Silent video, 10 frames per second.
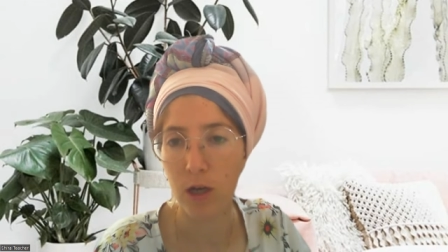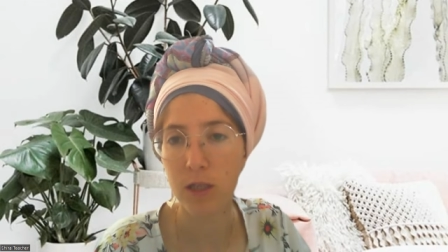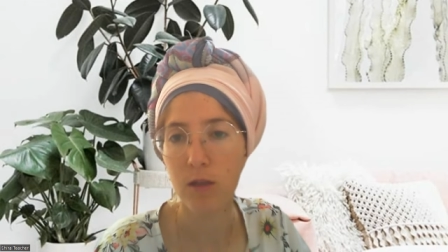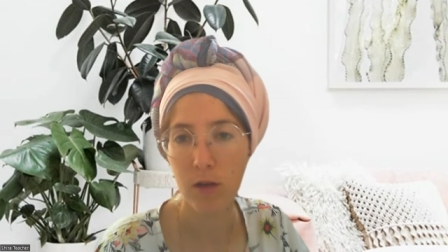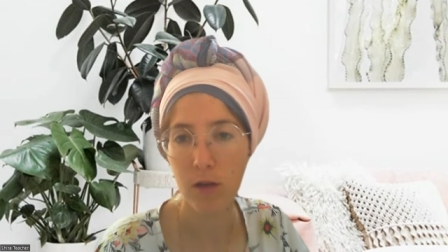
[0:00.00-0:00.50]
I
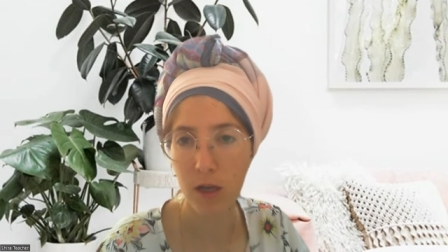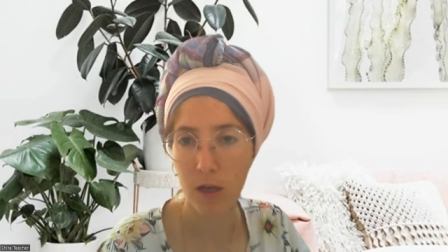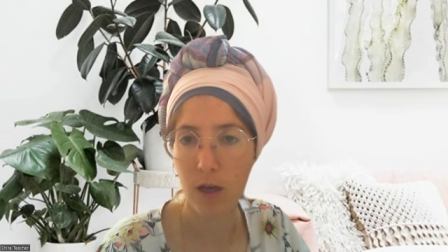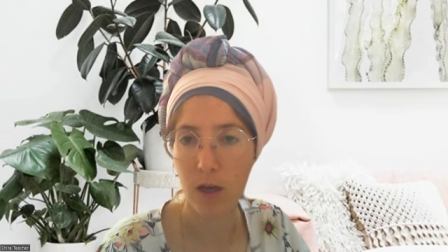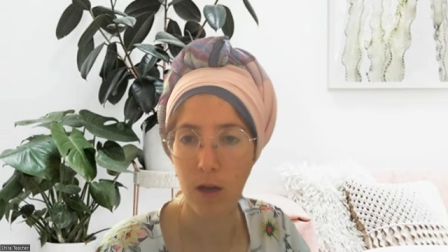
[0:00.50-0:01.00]
said, okay,
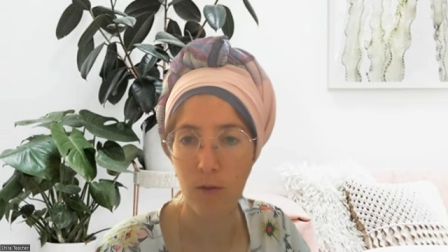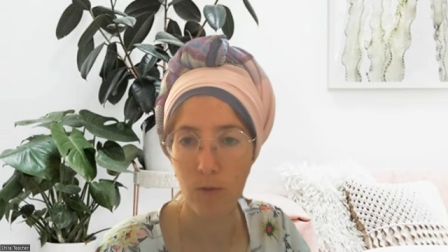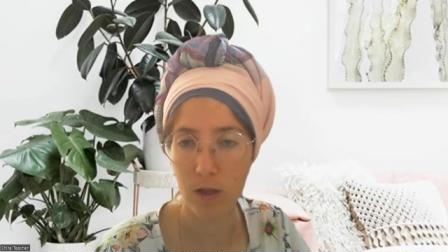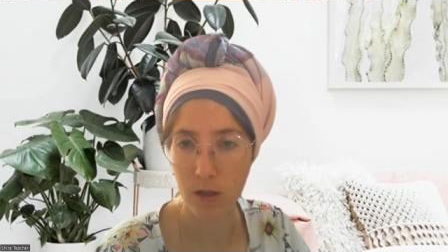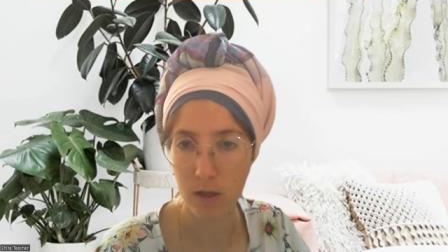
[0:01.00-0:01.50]
I
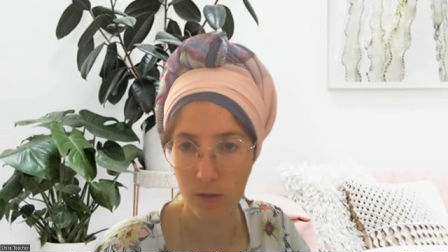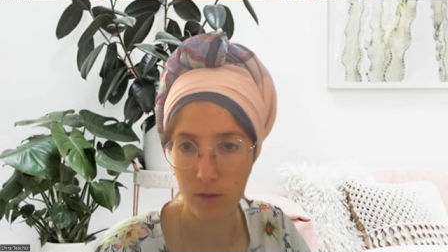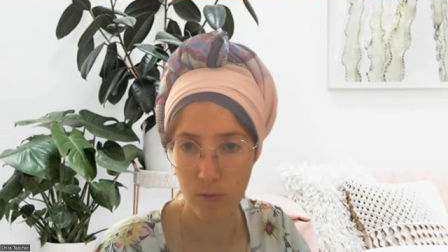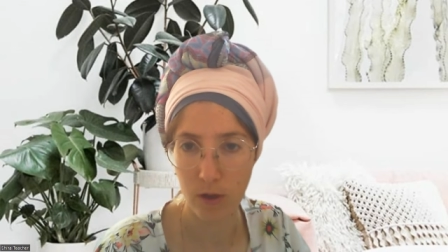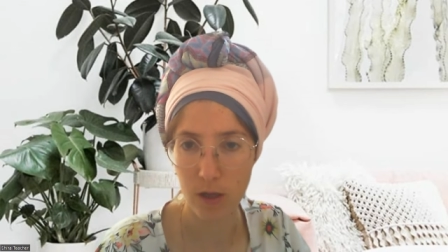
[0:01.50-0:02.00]
will
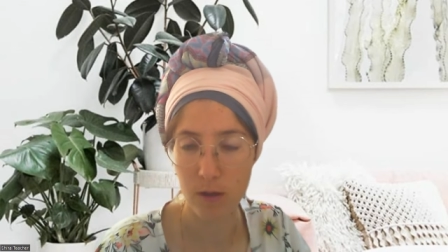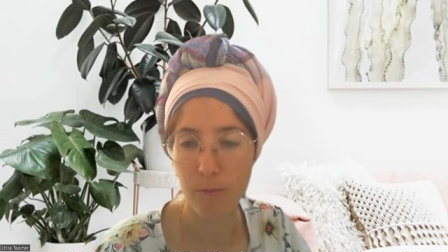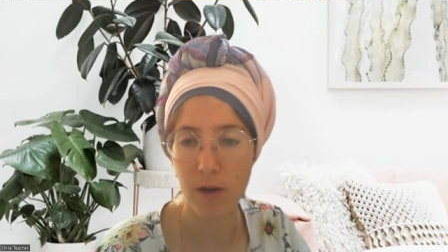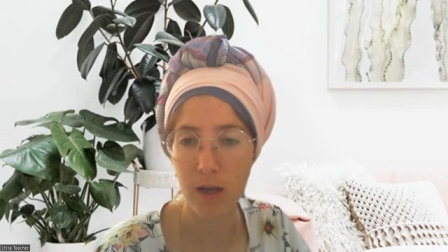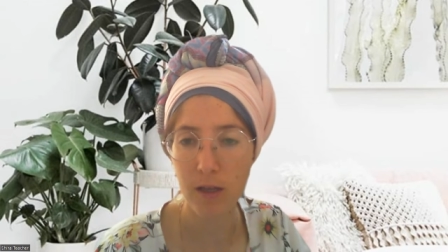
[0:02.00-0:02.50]
do it,
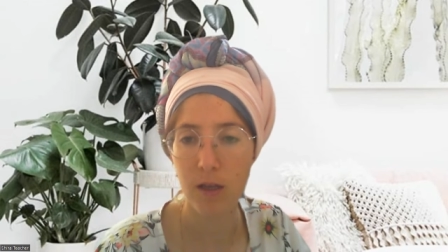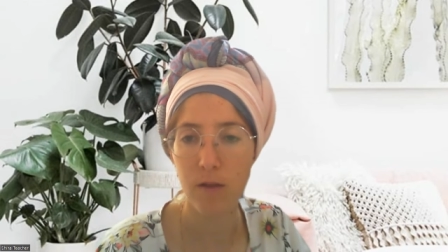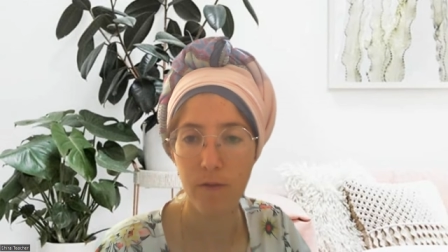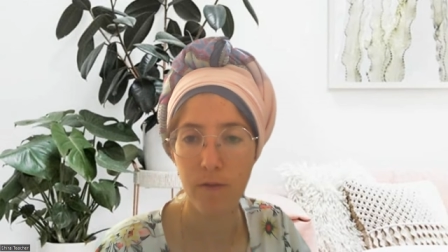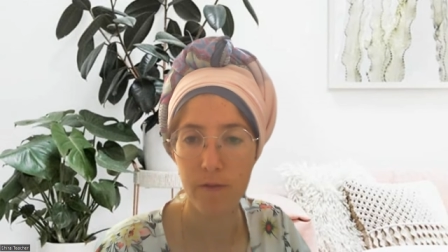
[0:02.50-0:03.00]
but in
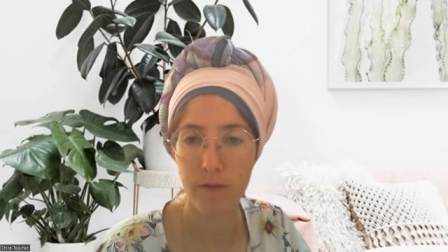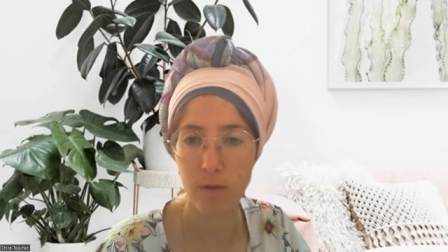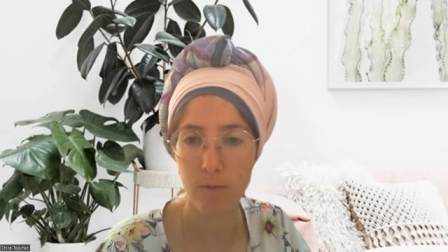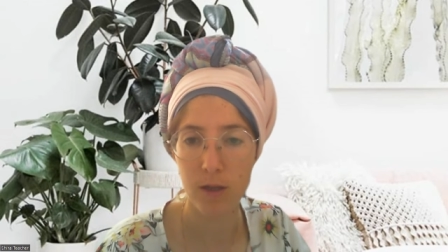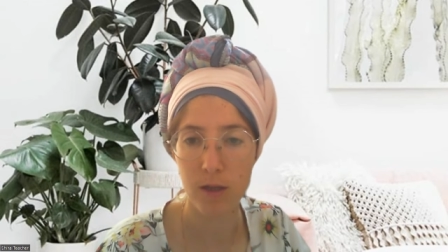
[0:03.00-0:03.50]
15
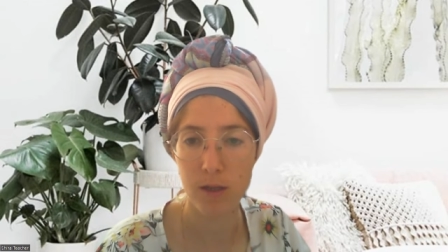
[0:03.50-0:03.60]
minutes.